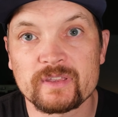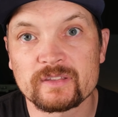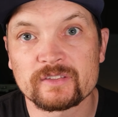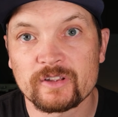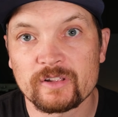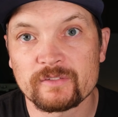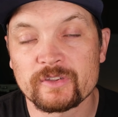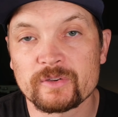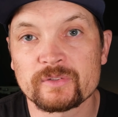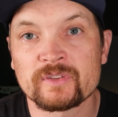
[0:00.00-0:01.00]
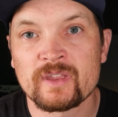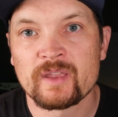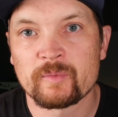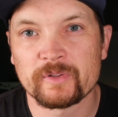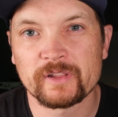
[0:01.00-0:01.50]
install of those.
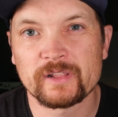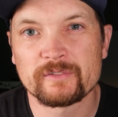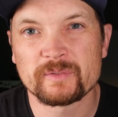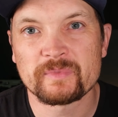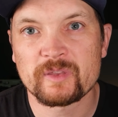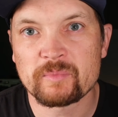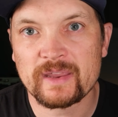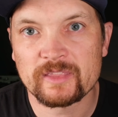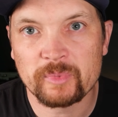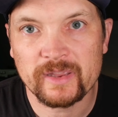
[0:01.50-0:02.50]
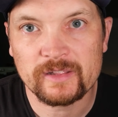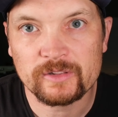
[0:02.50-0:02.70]
Really love them. They're making the bike